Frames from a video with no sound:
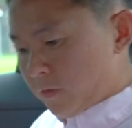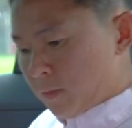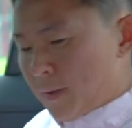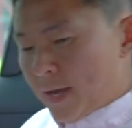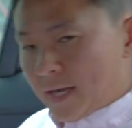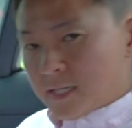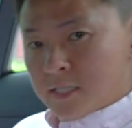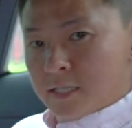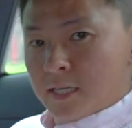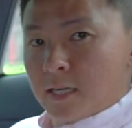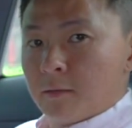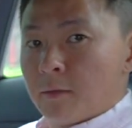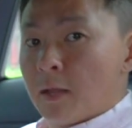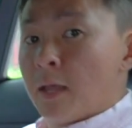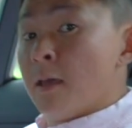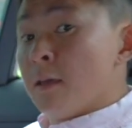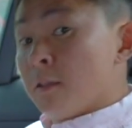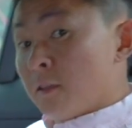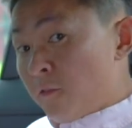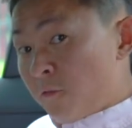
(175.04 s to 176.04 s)
the back seat,
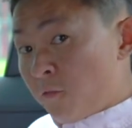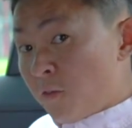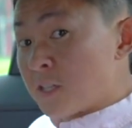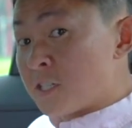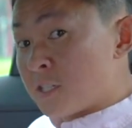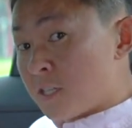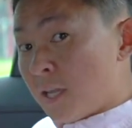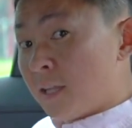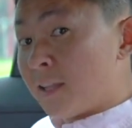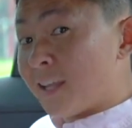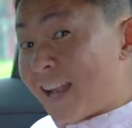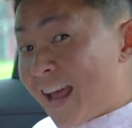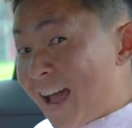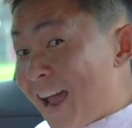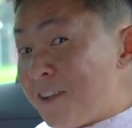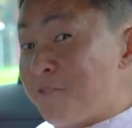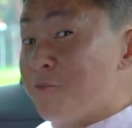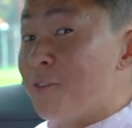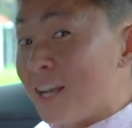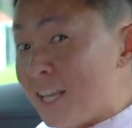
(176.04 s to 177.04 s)
the first thing that
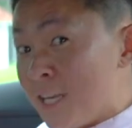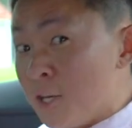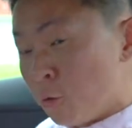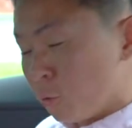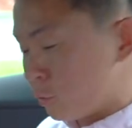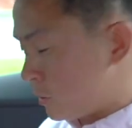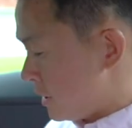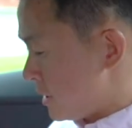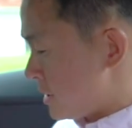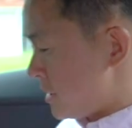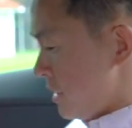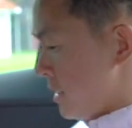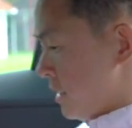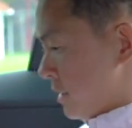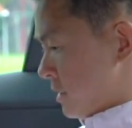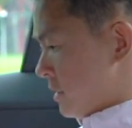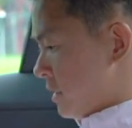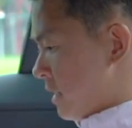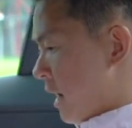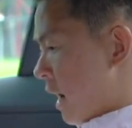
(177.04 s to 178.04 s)
I really notice
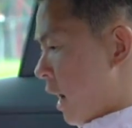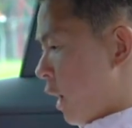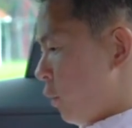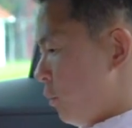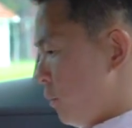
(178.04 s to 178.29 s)
is how